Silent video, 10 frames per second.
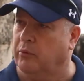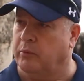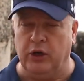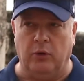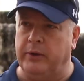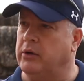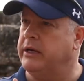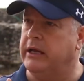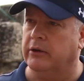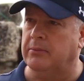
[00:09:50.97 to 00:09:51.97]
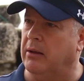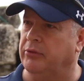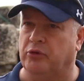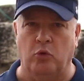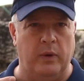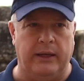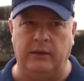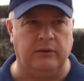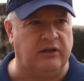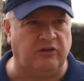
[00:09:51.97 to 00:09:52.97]
We don't hear about the
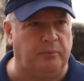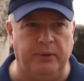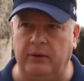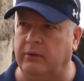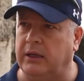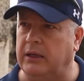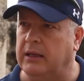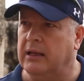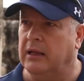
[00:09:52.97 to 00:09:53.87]
wind disappearing.